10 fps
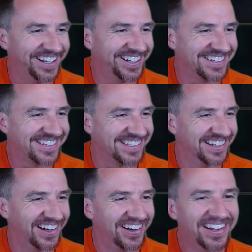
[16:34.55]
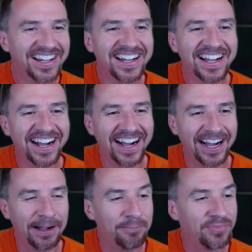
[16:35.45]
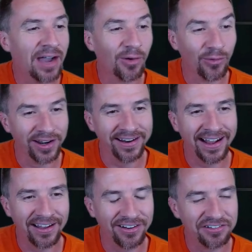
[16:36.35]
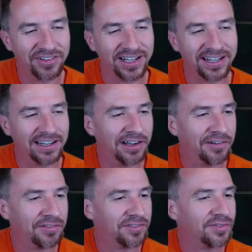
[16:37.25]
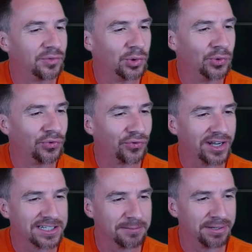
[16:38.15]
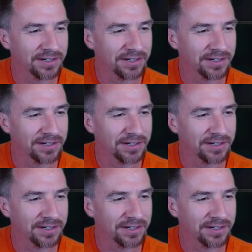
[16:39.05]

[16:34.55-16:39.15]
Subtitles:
So now we're running out of runes for us to pick